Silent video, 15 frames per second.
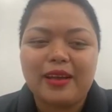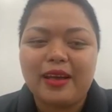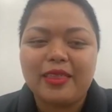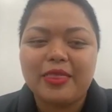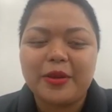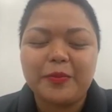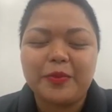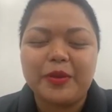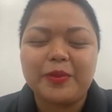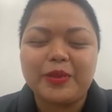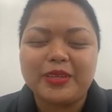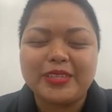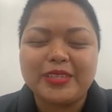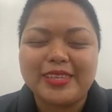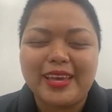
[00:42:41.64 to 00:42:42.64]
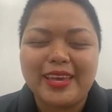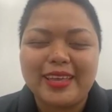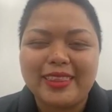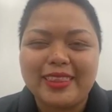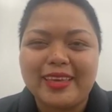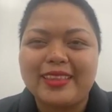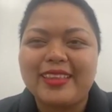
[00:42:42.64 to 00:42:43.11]
other people are
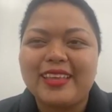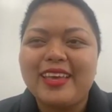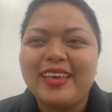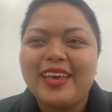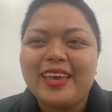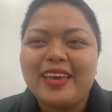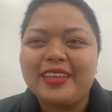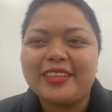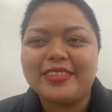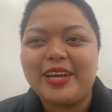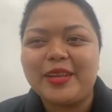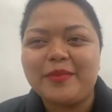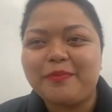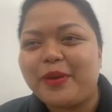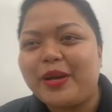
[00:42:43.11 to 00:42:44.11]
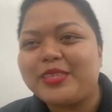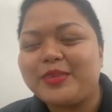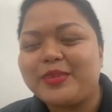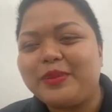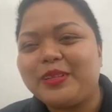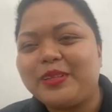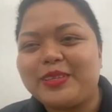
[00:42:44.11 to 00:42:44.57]
saying that it's not
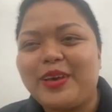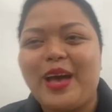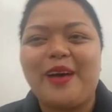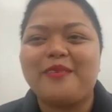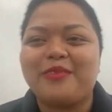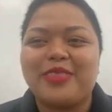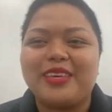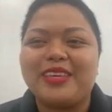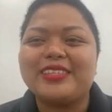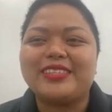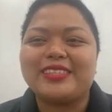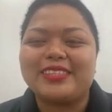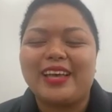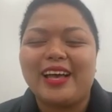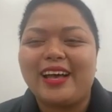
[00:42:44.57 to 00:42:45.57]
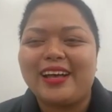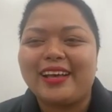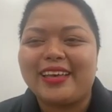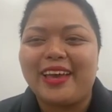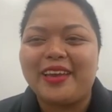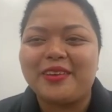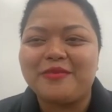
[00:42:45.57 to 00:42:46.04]
possible to have this
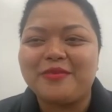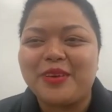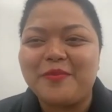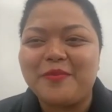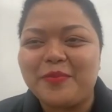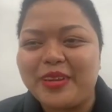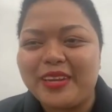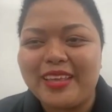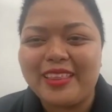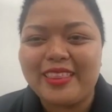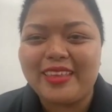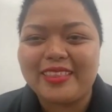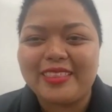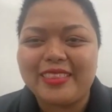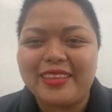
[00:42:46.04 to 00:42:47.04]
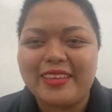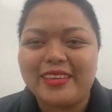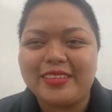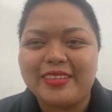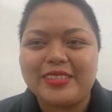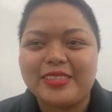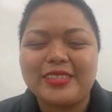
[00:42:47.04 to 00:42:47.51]
kind of company that
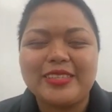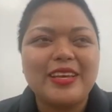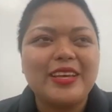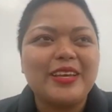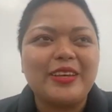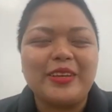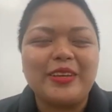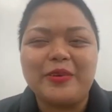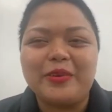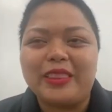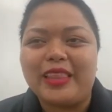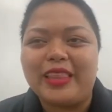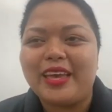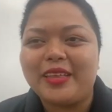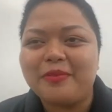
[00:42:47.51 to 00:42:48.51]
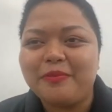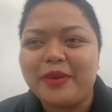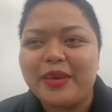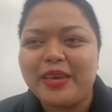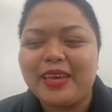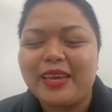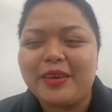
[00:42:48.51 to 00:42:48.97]
is led
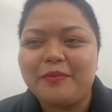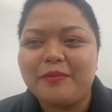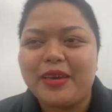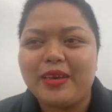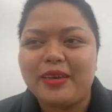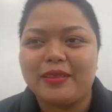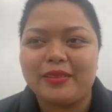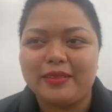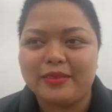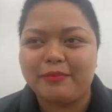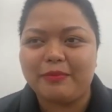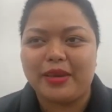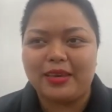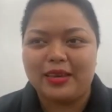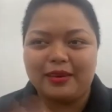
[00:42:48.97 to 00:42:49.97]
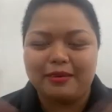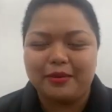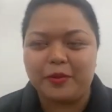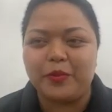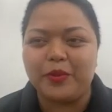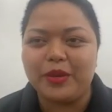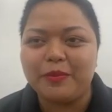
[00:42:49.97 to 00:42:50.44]
by
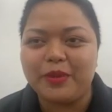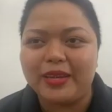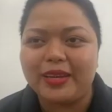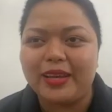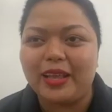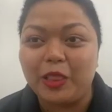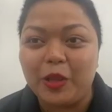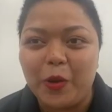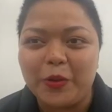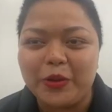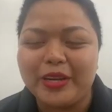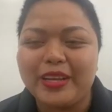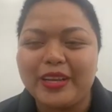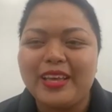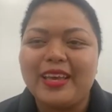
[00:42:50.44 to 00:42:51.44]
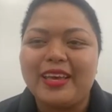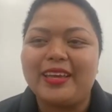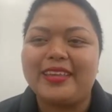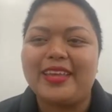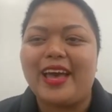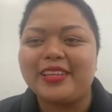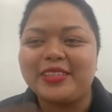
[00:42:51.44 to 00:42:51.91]
women alone.
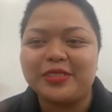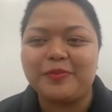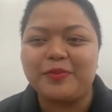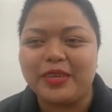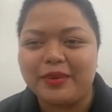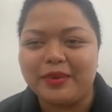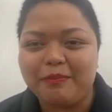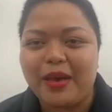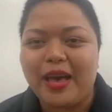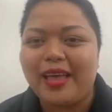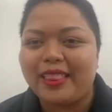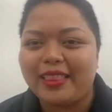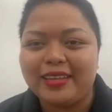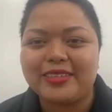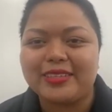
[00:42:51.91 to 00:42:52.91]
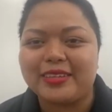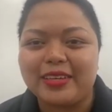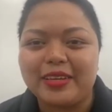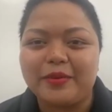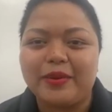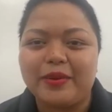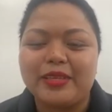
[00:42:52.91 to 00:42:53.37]
It has to be balanced or
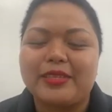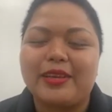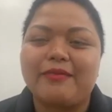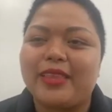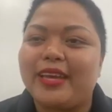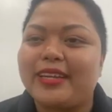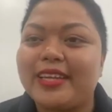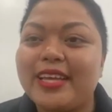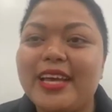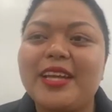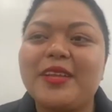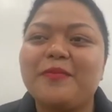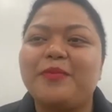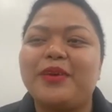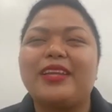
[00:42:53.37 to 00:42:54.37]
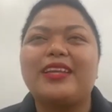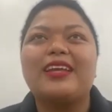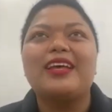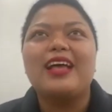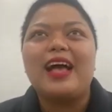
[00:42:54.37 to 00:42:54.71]
equal, stuff like that. But